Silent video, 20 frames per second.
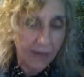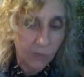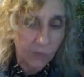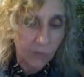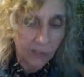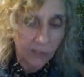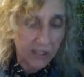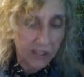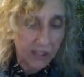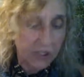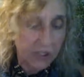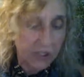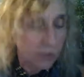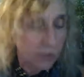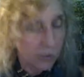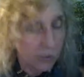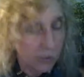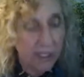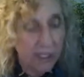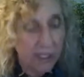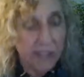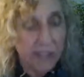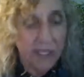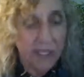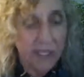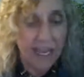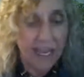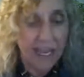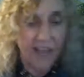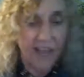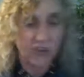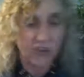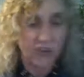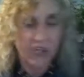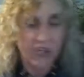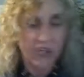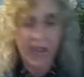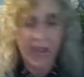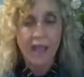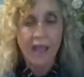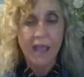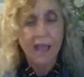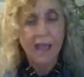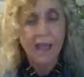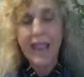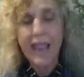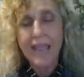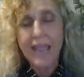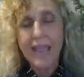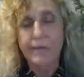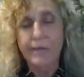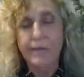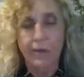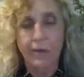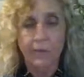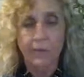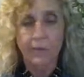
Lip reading: release the caged animal.